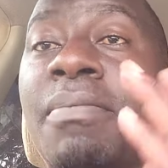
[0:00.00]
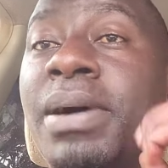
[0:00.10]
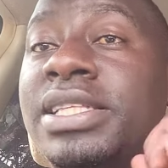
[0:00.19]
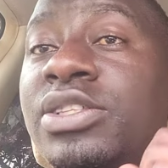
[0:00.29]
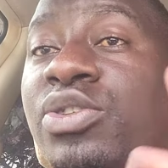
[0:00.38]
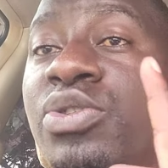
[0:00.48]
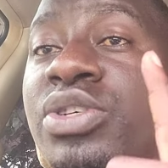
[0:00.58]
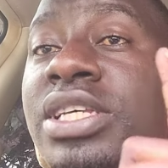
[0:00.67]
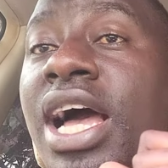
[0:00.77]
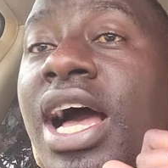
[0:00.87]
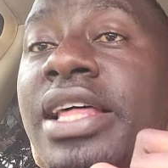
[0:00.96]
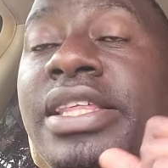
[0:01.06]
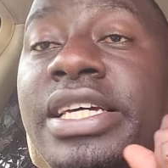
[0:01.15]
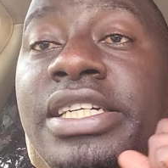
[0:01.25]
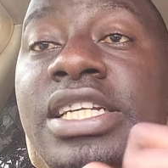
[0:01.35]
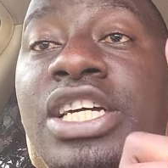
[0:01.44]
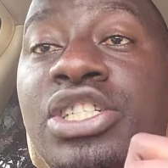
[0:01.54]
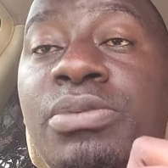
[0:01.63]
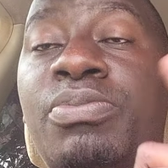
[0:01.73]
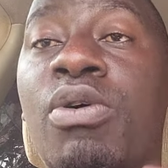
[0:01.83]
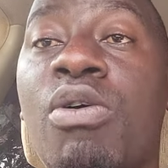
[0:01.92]
but those are the
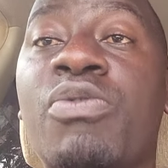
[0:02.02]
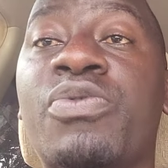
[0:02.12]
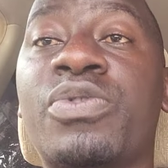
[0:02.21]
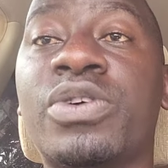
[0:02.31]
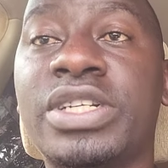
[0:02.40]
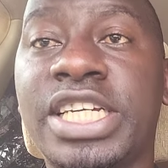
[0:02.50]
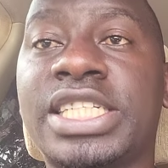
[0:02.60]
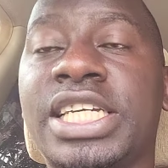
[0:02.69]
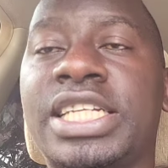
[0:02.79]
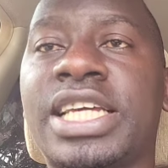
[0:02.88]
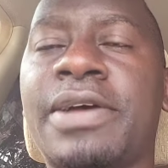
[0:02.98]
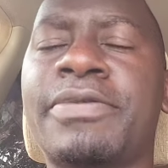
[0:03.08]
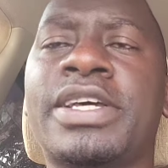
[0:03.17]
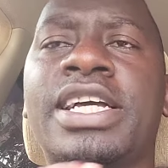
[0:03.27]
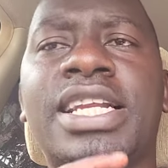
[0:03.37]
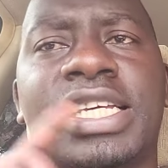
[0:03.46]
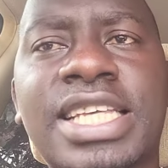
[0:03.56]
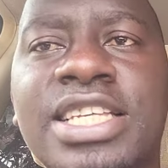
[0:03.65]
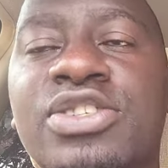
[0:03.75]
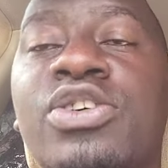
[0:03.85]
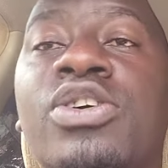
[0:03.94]
leadership of dictator. Let
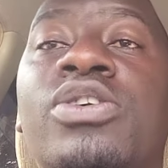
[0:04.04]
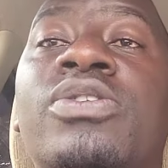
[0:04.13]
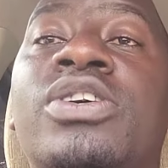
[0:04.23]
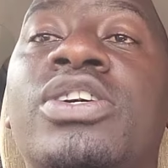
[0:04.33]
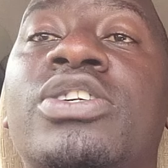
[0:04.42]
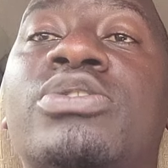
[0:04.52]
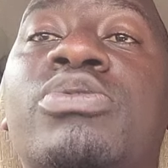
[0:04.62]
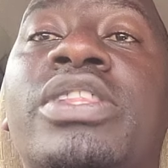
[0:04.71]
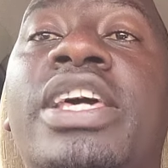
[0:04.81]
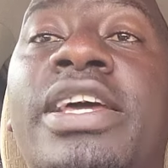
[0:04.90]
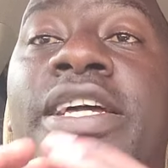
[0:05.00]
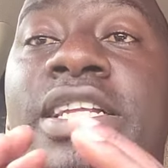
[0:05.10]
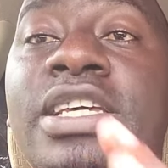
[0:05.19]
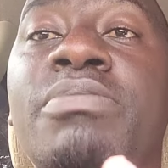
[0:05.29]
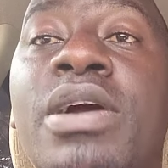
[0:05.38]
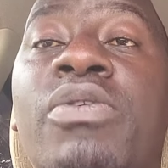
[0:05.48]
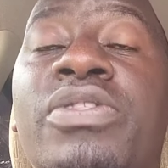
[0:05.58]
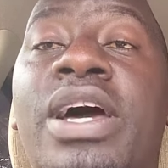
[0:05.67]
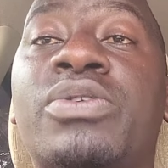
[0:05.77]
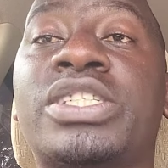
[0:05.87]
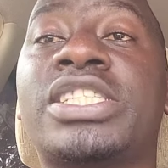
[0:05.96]
us go to the Libya
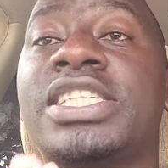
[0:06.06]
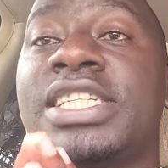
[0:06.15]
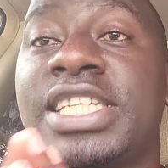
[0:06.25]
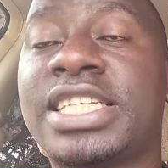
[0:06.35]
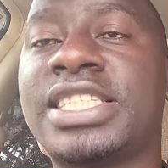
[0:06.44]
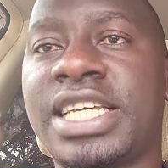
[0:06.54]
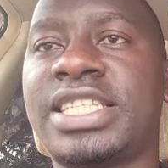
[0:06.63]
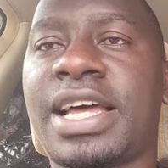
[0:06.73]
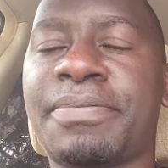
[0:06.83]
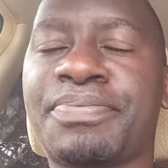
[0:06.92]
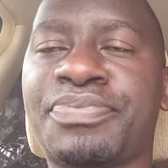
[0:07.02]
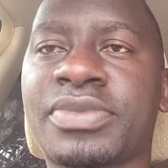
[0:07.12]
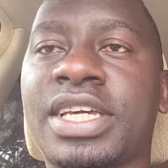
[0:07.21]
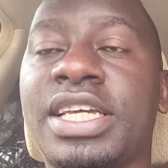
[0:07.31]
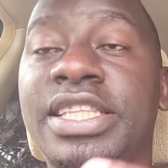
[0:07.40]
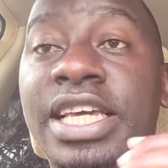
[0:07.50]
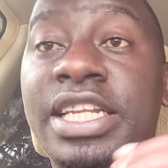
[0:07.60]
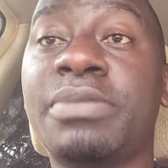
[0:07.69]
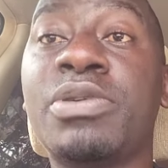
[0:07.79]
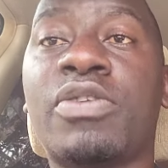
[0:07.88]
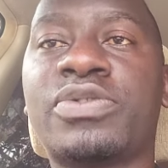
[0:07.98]
without dictator, the
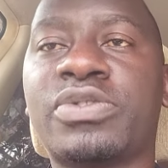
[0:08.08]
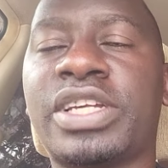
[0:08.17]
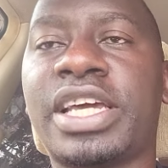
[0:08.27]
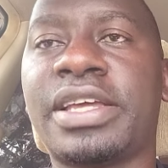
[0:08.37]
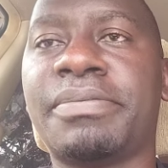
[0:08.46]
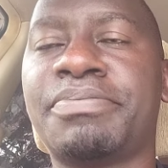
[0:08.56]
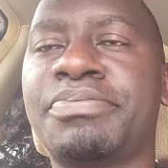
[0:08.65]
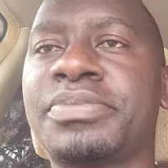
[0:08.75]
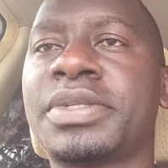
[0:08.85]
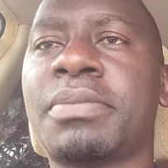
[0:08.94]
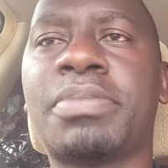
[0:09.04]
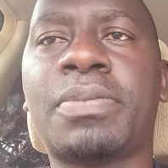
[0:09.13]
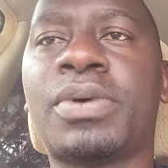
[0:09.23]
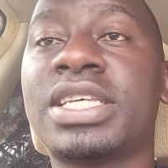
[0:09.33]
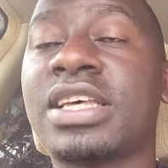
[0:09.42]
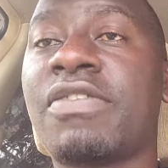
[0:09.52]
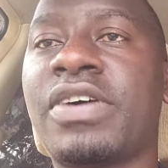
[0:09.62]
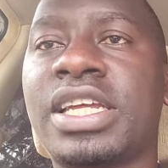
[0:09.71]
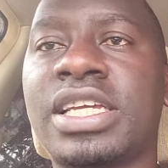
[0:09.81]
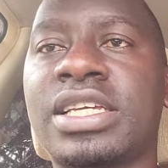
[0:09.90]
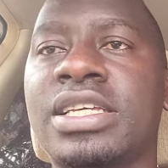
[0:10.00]
Libya of today. People are
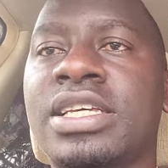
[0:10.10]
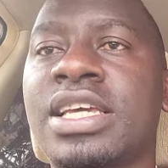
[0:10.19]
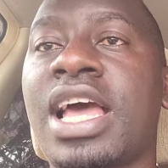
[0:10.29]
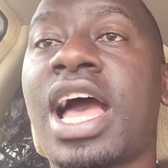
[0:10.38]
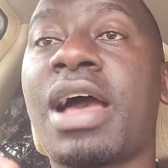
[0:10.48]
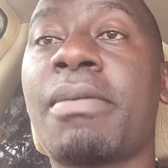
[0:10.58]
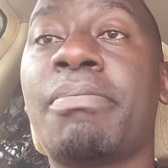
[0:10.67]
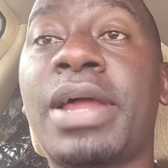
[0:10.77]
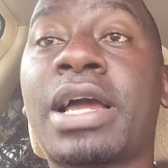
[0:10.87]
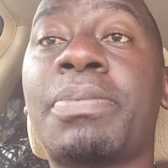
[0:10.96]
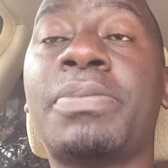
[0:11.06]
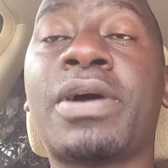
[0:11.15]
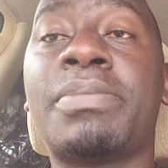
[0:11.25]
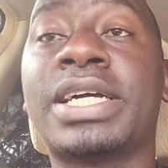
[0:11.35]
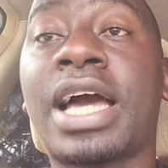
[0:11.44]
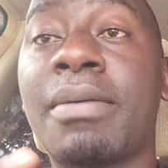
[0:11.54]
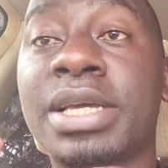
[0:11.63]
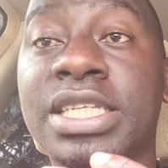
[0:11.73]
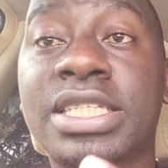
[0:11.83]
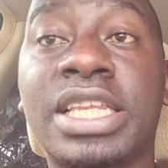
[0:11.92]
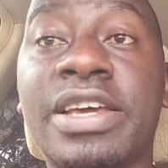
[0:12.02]
suffering, black people are becoming
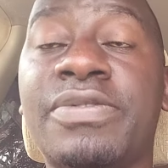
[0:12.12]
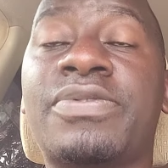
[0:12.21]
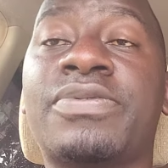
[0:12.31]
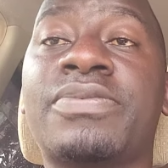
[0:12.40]
slaves,